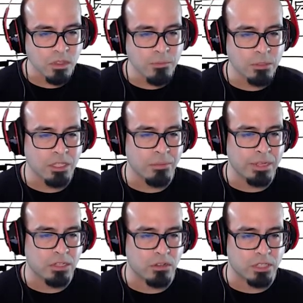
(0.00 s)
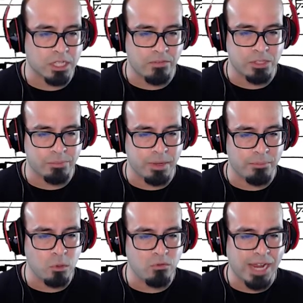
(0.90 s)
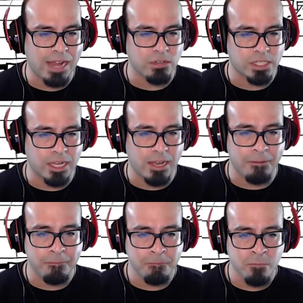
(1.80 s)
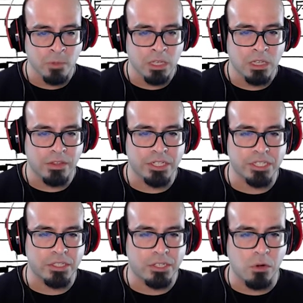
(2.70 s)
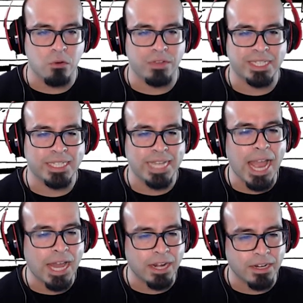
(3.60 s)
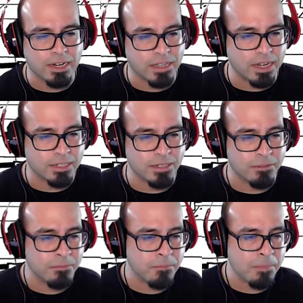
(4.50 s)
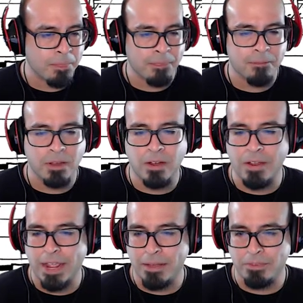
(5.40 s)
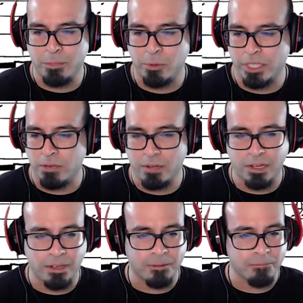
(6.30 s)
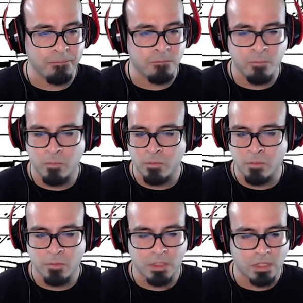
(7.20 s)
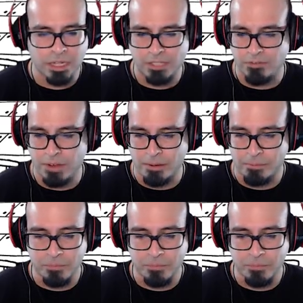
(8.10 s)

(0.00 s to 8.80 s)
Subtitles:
Most of the mess hall stuff has been moved outside. This stove is sad and neglected. Oh yeah? These boys don't cook? That's fine.